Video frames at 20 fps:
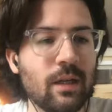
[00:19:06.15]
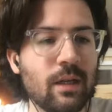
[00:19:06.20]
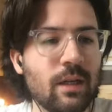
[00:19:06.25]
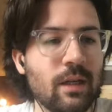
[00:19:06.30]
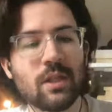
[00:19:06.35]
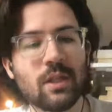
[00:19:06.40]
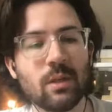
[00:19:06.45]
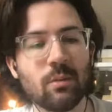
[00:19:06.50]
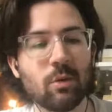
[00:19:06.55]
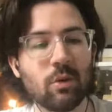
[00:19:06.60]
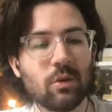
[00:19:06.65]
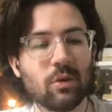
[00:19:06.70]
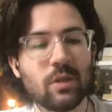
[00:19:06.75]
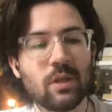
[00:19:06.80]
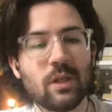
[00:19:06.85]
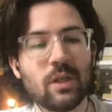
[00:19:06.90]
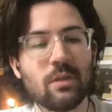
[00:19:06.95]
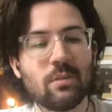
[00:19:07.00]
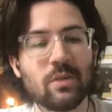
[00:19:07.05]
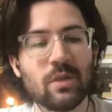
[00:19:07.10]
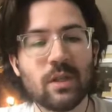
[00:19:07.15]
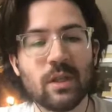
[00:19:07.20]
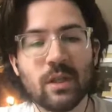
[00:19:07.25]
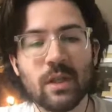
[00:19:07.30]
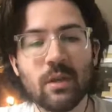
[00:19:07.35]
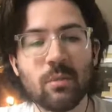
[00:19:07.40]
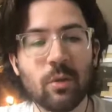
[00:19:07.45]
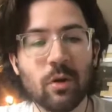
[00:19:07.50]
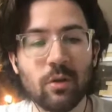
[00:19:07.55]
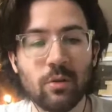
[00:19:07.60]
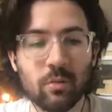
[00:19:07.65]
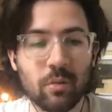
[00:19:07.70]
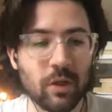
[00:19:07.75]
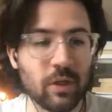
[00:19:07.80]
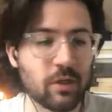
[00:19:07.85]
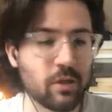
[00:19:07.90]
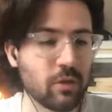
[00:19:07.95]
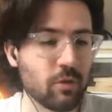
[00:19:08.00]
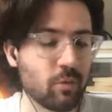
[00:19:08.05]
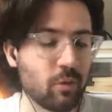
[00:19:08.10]
similar teams in that they both play
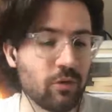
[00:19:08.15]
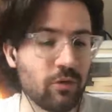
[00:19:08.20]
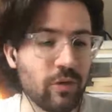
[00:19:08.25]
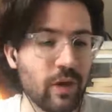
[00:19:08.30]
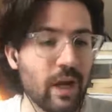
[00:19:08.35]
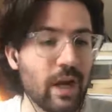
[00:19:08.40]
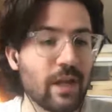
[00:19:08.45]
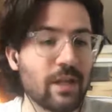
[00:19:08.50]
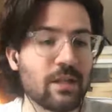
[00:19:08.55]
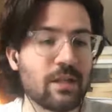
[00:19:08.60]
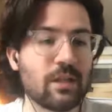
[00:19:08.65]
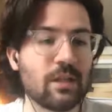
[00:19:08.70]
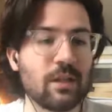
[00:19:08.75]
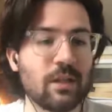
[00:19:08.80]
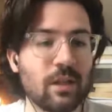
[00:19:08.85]
super fast.